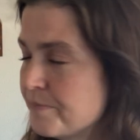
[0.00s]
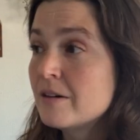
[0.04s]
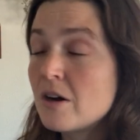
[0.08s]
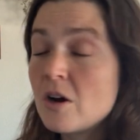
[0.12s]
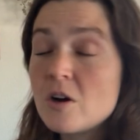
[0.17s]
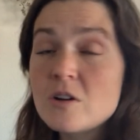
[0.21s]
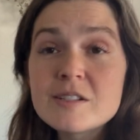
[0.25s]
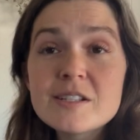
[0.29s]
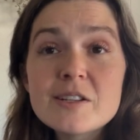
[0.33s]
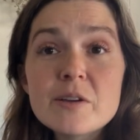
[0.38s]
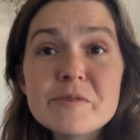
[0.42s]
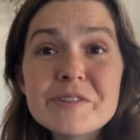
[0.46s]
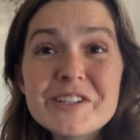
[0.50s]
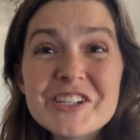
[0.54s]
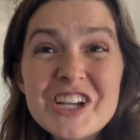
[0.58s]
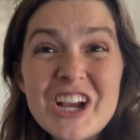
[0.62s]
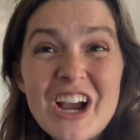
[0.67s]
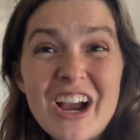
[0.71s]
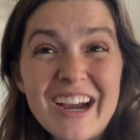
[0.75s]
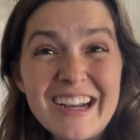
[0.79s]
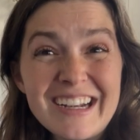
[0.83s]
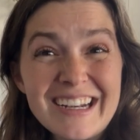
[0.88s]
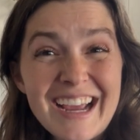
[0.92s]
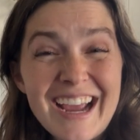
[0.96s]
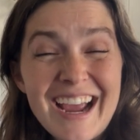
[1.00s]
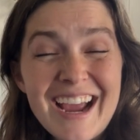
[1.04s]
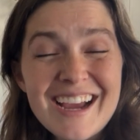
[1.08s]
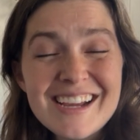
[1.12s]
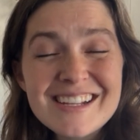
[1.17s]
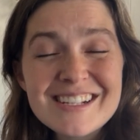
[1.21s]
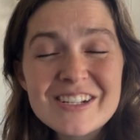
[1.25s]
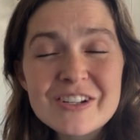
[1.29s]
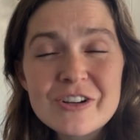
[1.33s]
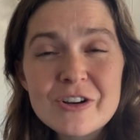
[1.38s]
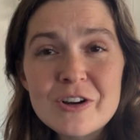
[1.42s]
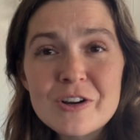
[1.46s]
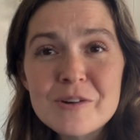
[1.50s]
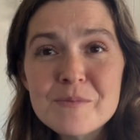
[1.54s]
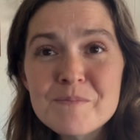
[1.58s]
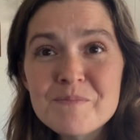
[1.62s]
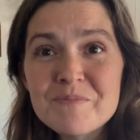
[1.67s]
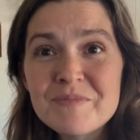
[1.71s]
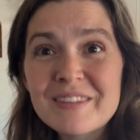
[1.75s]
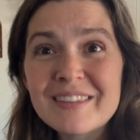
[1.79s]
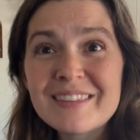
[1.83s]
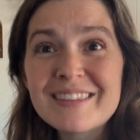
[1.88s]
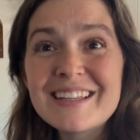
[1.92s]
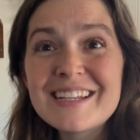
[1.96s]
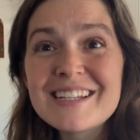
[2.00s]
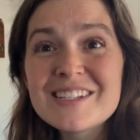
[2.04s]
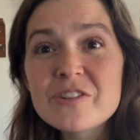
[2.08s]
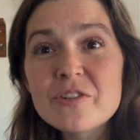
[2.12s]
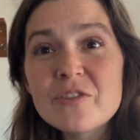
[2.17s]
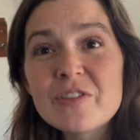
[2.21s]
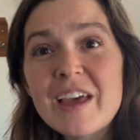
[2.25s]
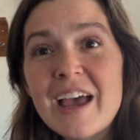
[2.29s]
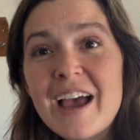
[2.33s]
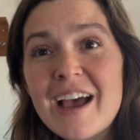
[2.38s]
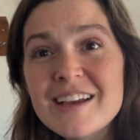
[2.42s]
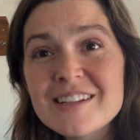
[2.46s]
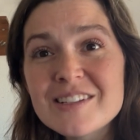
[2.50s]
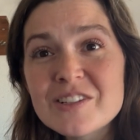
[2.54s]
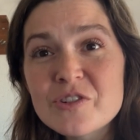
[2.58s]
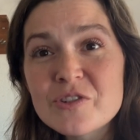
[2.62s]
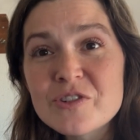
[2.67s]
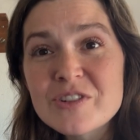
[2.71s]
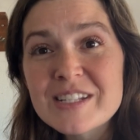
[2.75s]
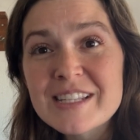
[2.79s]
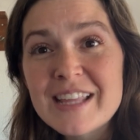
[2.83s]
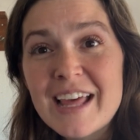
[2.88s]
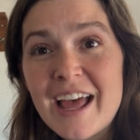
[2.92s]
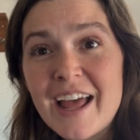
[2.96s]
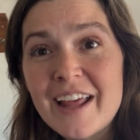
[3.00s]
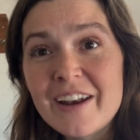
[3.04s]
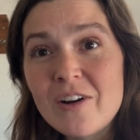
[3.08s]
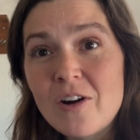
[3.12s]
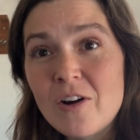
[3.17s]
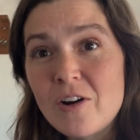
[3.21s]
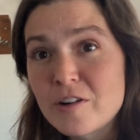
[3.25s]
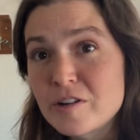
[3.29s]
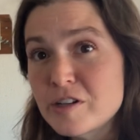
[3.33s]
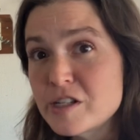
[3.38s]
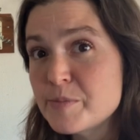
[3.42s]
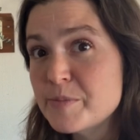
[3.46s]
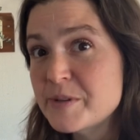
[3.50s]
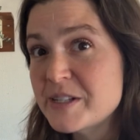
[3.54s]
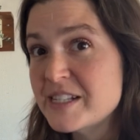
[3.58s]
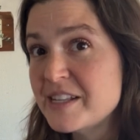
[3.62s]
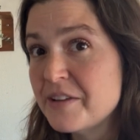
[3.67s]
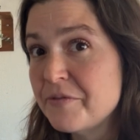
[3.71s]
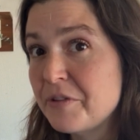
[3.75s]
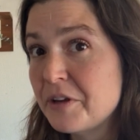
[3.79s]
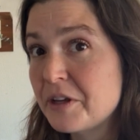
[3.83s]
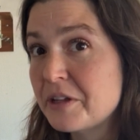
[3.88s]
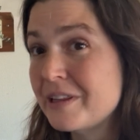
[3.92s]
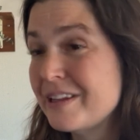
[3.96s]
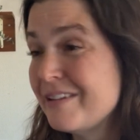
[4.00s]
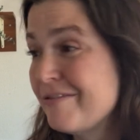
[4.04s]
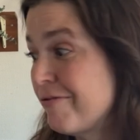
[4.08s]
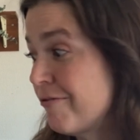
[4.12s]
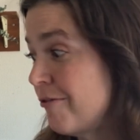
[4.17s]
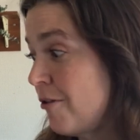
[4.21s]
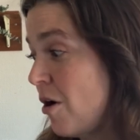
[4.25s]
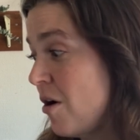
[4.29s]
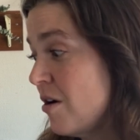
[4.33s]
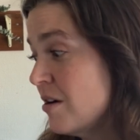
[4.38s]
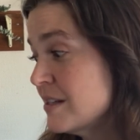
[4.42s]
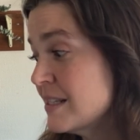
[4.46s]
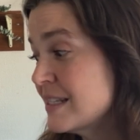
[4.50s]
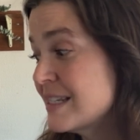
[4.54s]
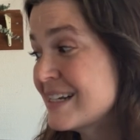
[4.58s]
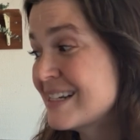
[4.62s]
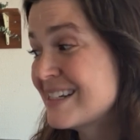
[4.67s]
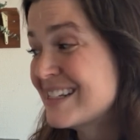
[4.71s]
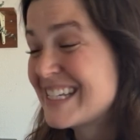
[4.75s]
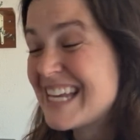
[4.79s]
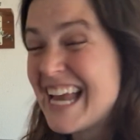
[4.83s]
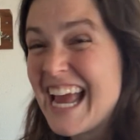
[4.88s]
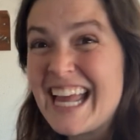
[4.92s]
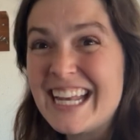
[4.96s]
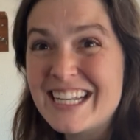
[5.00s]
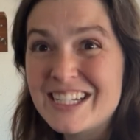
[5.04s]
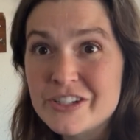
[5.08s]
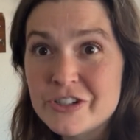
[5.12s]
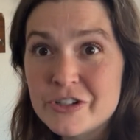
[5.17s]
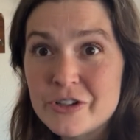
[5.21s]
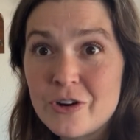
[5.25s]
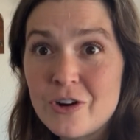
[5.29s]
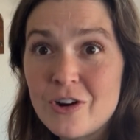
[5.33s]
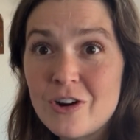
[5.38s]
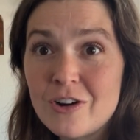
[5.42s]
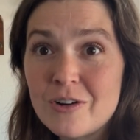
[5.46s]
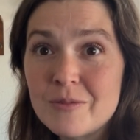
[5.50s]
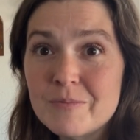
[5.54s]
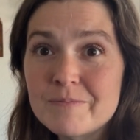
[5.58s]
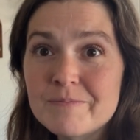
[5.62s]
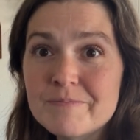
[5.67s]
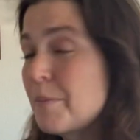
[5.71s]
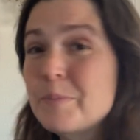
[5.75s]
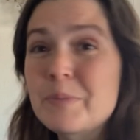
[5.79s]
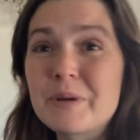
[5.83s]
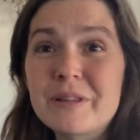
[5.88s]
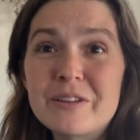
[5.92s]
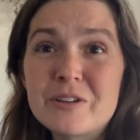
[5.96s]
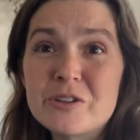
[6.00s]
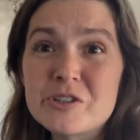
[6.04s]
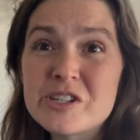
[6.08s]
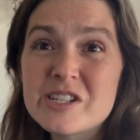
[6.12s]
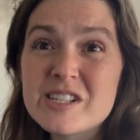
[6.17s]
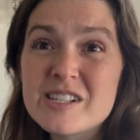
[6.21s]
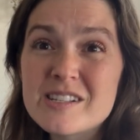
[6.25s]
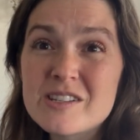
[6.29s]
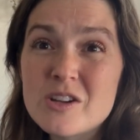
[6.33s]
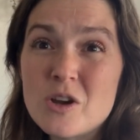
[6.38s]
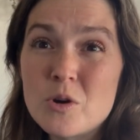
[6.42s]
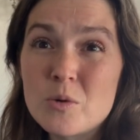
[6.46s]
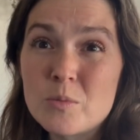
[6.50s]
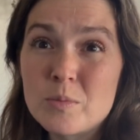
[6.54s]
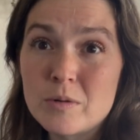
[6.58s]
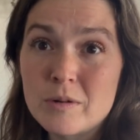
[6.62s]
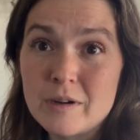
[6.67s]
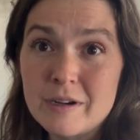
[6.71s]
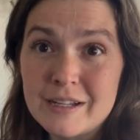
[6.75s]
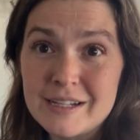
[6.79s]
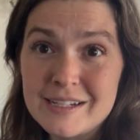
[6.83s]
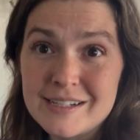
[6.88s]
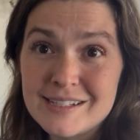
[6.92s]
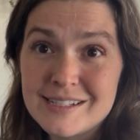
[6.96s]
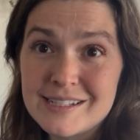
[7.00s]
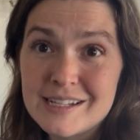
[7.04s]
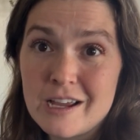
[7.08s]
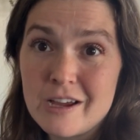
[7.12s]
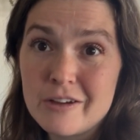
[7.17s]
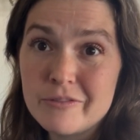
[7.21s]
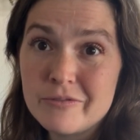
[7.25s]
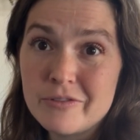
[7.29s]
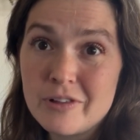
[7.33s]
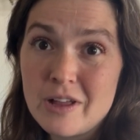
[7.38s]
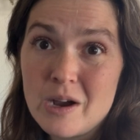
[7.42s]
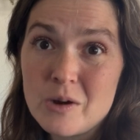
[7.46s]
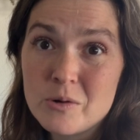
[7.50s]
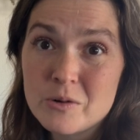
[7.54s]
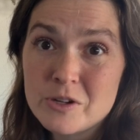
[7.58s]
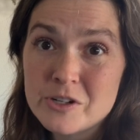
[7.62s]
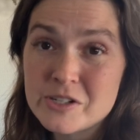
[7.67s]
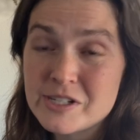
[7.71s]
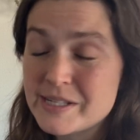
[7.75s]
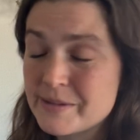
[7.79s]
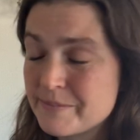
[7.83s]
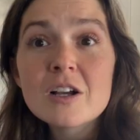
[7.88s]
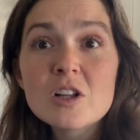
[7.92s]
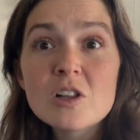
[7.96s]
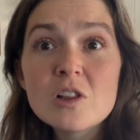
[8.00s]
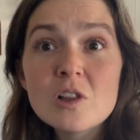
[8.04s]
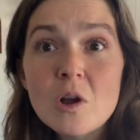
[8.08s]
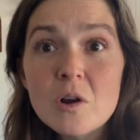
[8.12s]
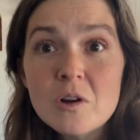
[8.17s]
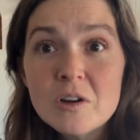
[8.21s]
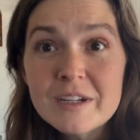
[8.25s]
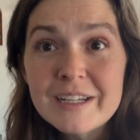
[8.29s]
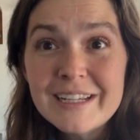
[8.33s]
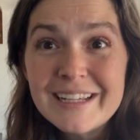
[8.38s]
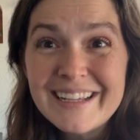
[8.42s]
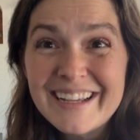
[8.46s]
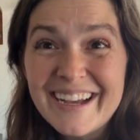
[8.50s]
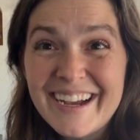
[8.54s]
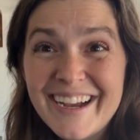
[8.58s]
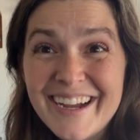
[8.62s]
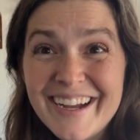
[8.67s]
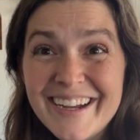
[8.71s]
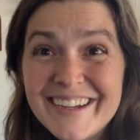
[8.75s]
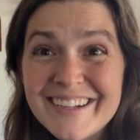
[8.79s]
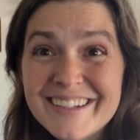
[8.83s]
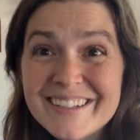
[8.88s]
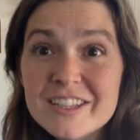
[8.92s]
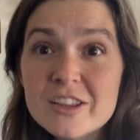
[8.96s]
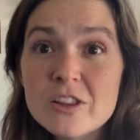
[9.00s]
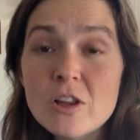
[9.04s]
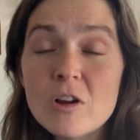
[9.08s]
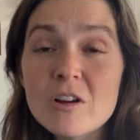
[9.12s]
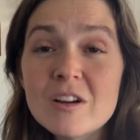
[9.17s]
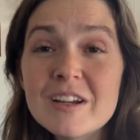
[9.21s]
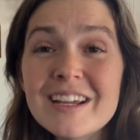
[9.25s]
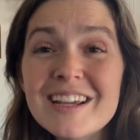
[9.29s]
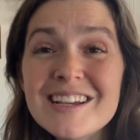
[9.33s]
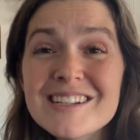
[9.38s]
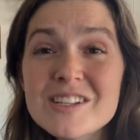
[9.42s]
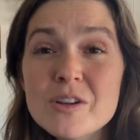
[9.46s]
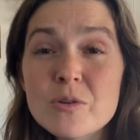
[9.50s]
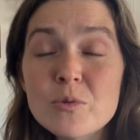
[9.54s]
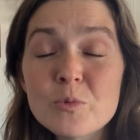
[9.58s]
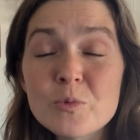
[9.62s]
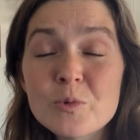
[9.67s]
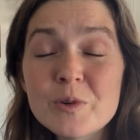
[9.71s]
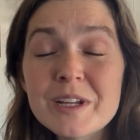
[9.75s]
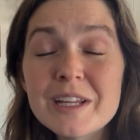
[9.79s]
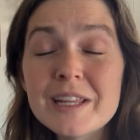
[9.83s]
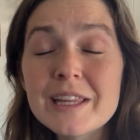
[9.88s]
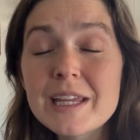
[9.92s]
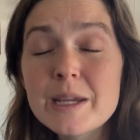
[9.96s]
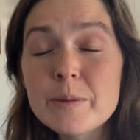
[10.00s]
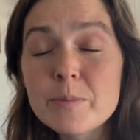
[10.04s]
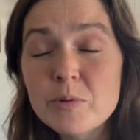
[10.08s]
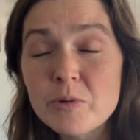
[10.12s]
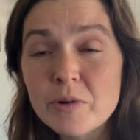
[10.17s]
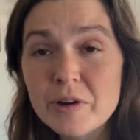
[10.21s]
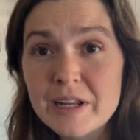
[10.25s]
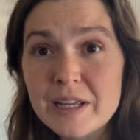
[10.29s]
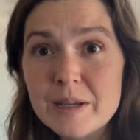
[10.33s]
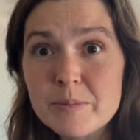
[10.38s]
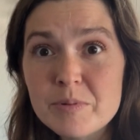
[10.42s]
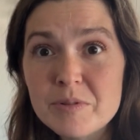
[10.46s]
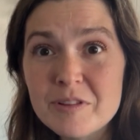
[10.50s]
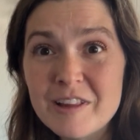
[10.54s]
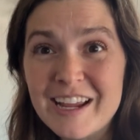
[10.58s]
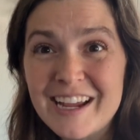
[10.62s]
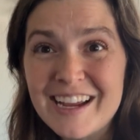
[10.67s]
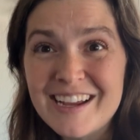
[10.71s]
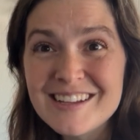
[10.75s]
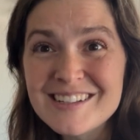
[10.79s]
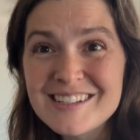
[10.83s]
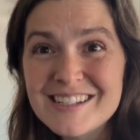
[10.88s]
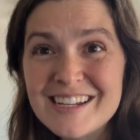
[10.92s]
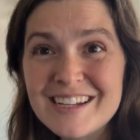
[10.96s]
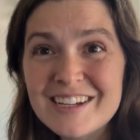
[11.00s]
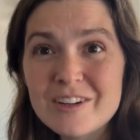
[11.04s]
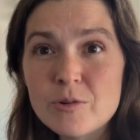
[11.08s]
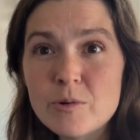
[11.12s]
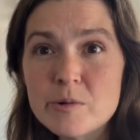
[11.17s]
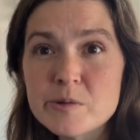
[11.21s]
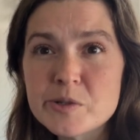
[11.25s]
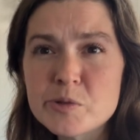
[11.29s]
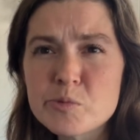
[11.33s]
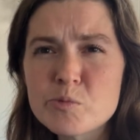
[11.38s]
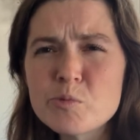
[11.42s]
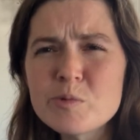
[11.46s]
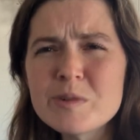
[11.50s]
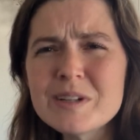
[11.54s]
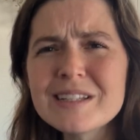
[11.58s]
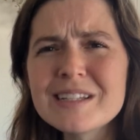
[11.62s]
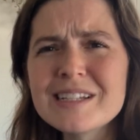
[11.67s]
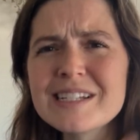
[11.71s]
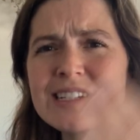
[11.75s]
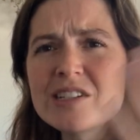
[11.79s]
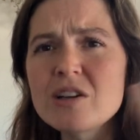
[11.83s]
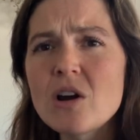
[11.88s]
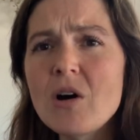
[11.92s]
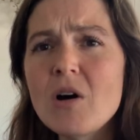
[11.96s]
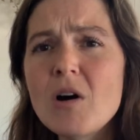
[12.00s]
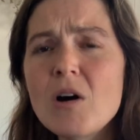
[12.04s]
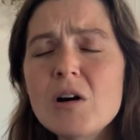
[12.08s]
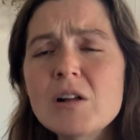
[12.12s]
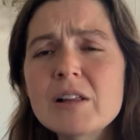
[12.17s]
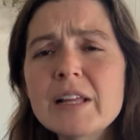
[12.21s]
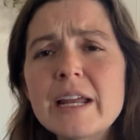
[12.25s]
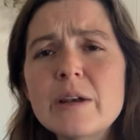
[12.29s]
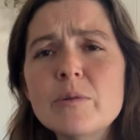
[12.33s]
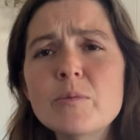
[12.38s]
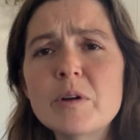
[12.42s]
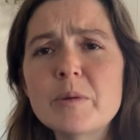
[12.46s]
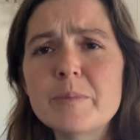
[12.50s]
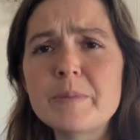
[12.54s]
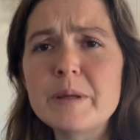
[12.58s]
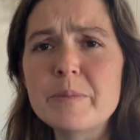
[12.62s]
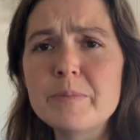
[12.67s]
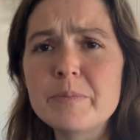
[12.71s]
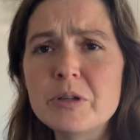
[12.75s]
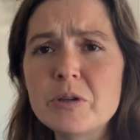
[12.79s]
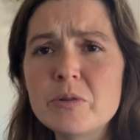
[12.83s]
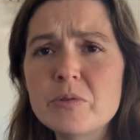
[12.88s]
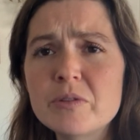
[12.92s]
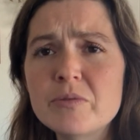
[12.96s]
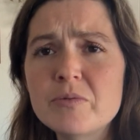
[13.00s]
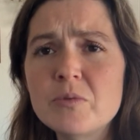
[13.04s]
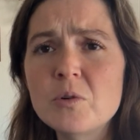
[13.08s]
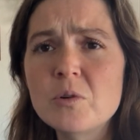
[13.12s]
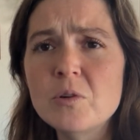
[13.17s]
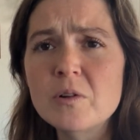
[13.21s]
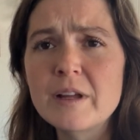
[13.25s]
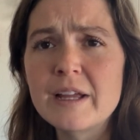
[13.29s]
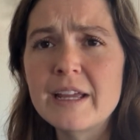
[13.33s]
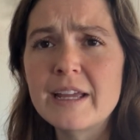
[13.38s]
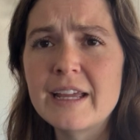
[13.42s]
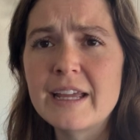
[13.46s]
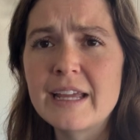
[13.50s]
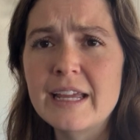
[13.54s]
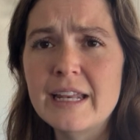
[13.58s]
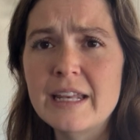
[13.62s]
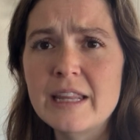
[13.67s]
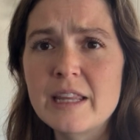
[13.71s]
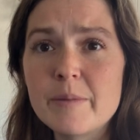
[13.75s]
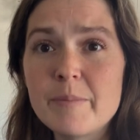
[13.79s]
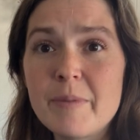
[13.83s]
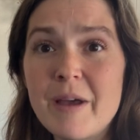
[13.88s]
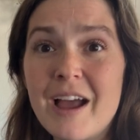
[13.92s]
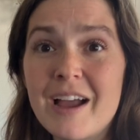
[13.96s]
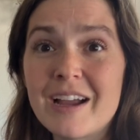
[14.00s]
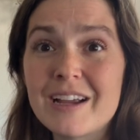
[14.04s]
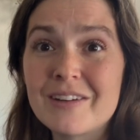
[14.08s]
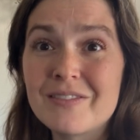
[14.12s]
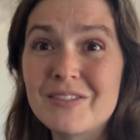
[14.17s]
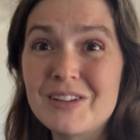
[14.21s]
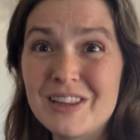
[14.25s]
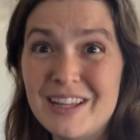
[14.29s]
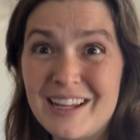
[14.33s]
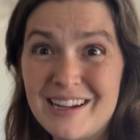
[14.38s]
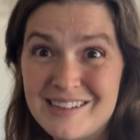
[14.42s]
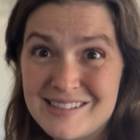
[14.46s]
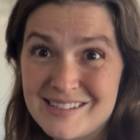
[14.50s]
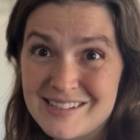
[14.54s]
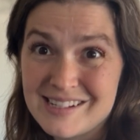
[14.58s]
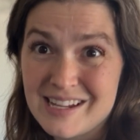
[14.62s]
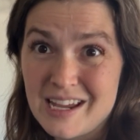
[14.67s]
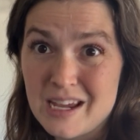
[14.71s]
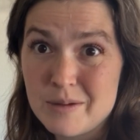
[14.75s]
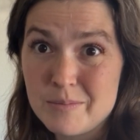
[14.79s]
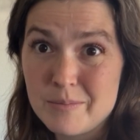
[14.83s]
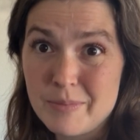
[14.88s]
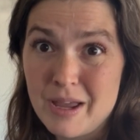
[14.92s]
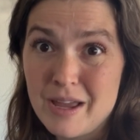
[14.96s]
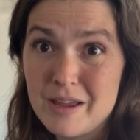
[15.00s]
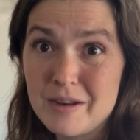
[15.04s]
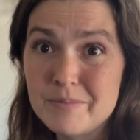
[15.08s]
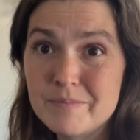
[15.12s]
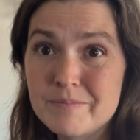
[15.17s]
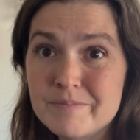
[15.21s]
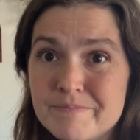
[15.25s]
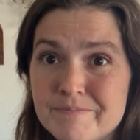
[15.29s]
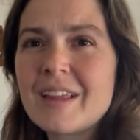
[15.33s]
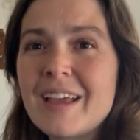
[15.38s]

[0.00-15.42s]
Also China aster. These are the asters that are specifically frost tender, but they're so pretty as cut flowers. Clarkia. Clarkia is a really pretty plant. It grows really tall and would be beautiful in the back of a landscape bed.